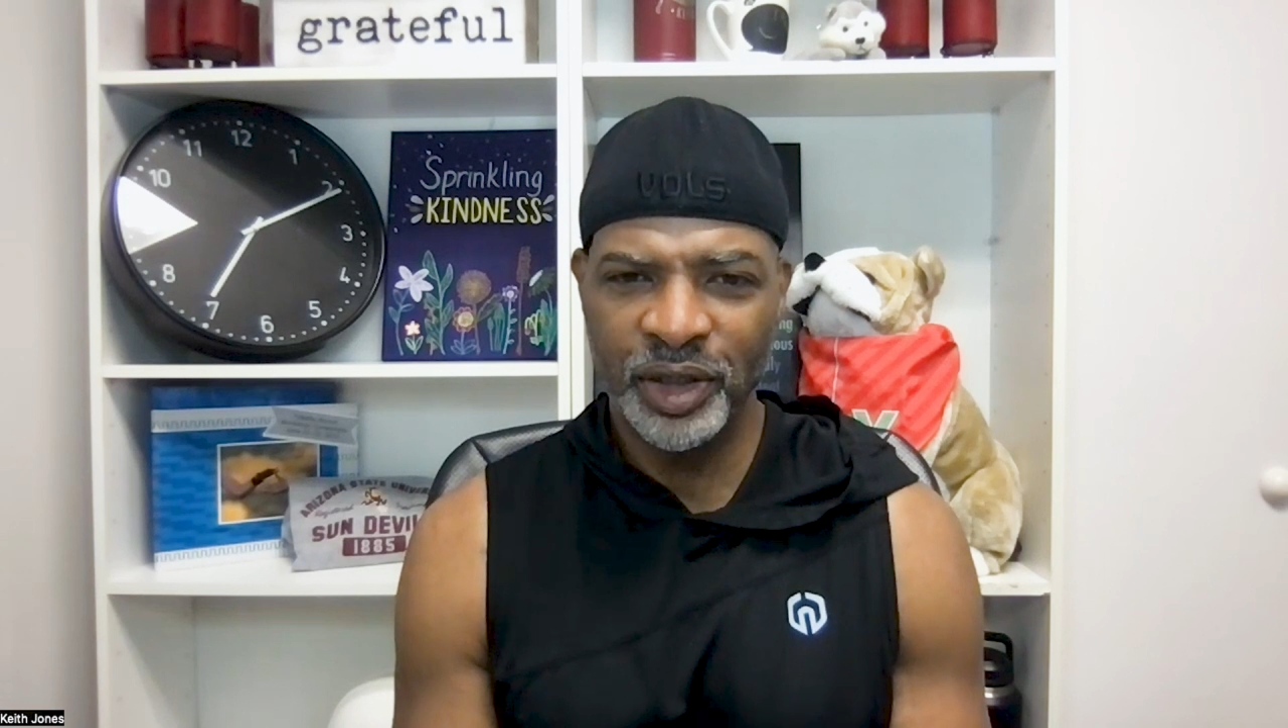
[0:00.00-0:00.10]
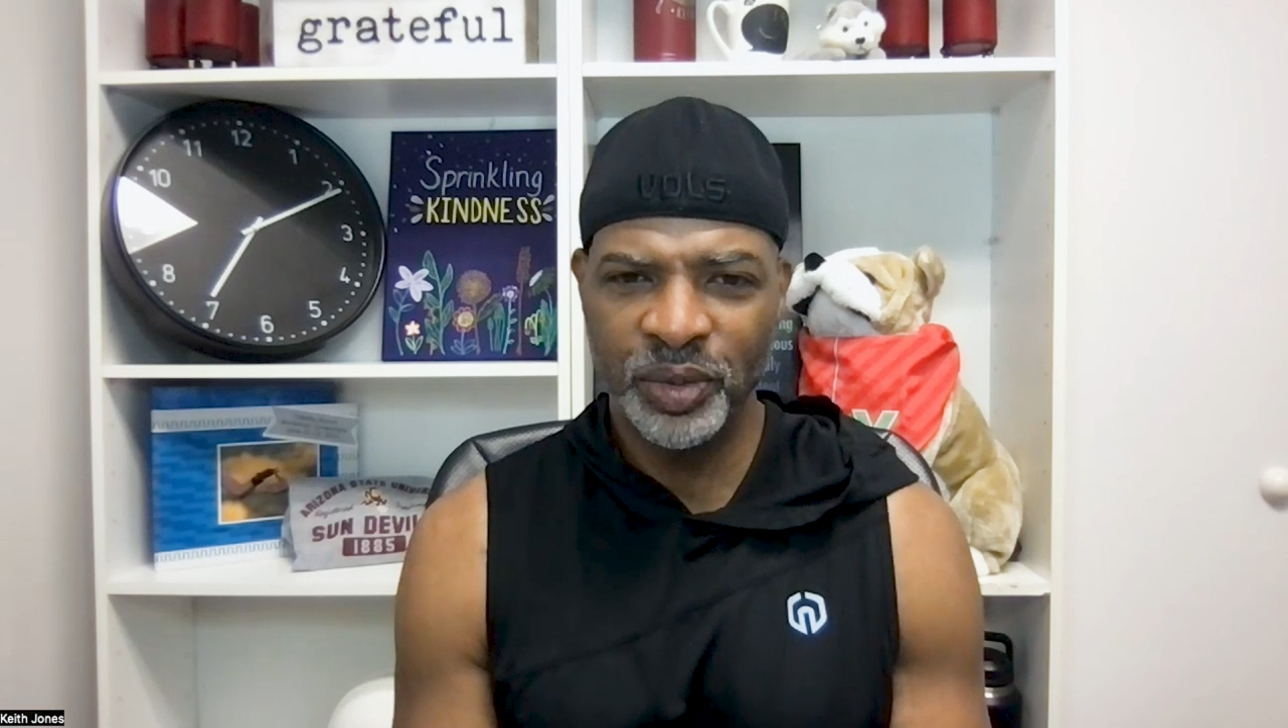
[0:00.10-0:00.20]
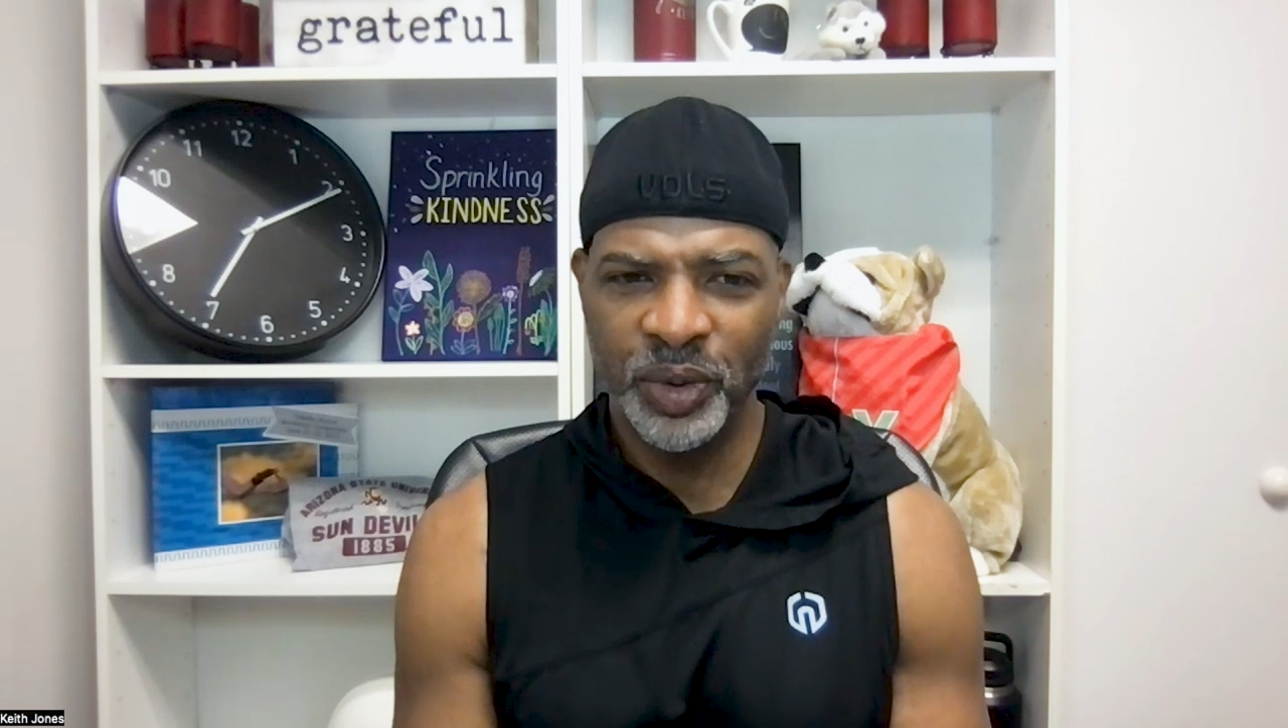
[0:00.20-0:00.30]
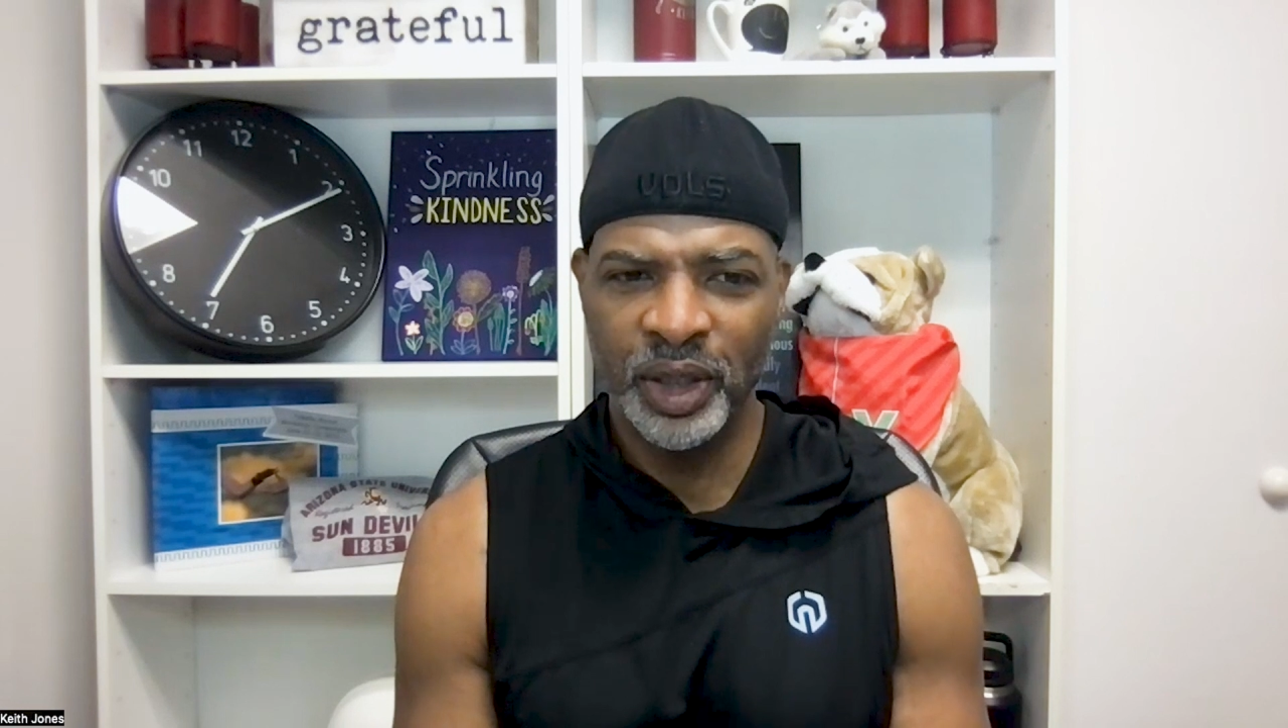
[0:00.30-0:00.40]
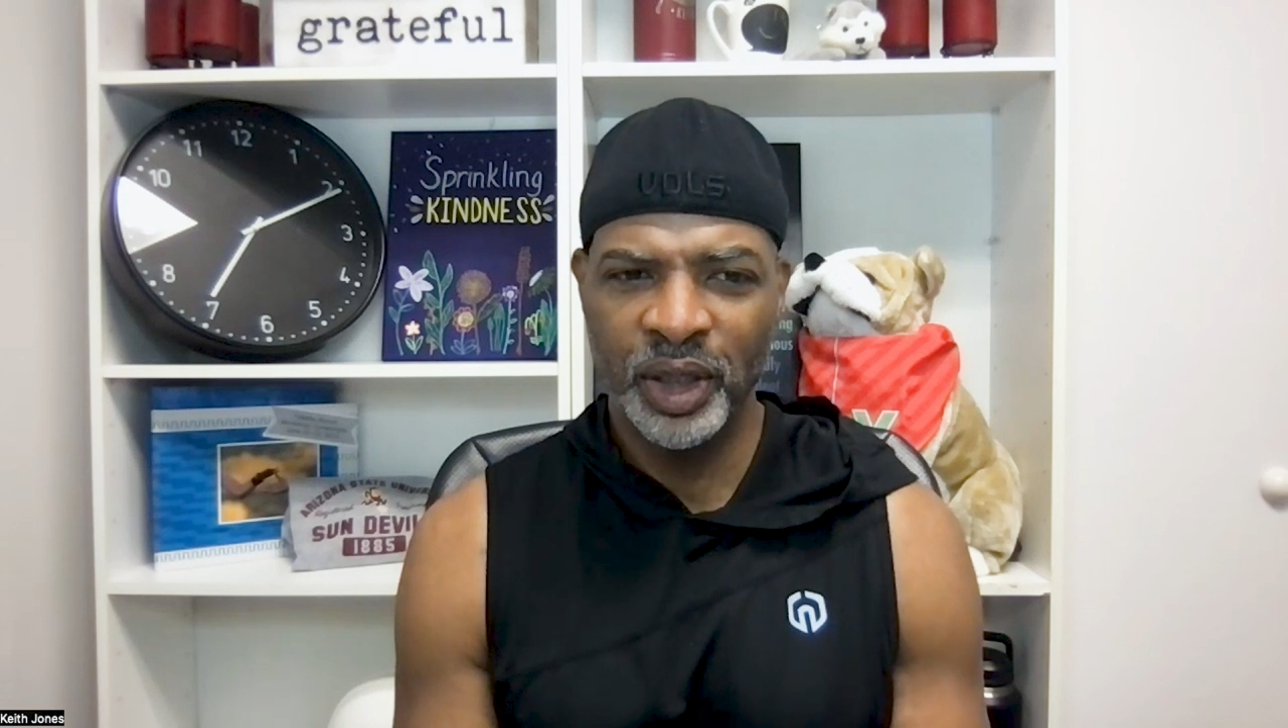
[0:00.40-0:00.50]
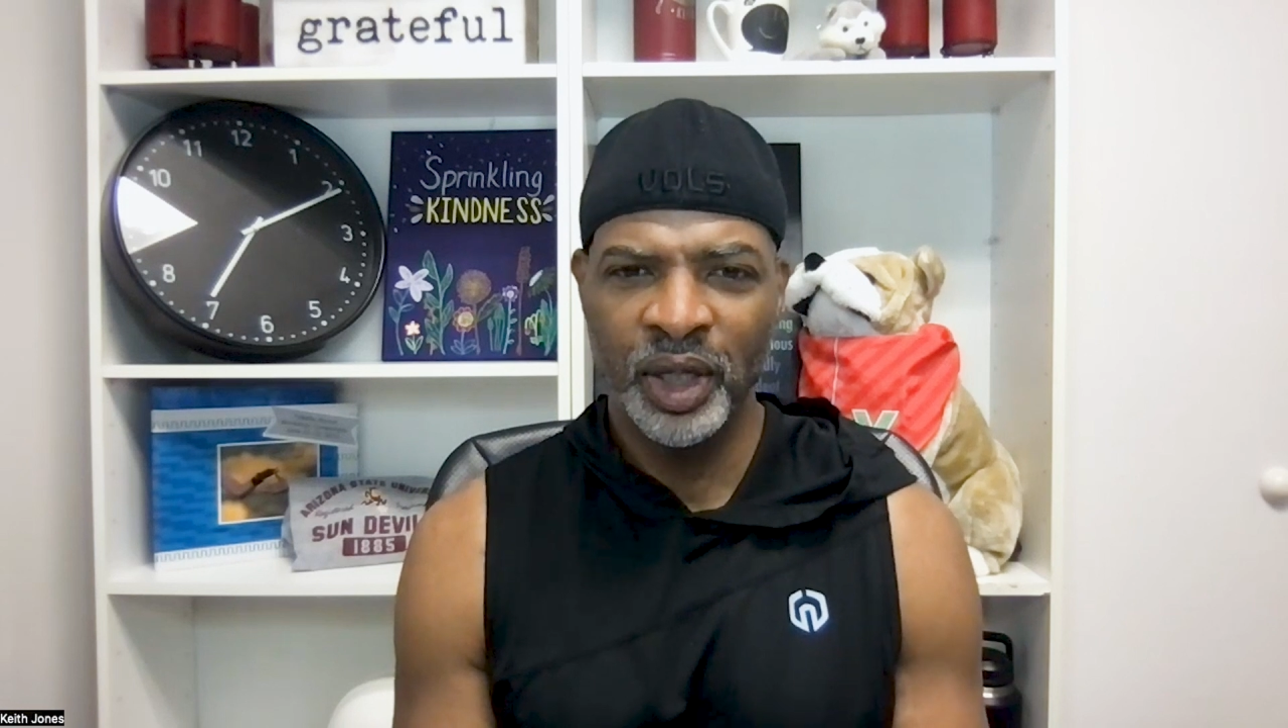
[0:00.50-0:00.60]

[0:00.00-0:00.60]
suite."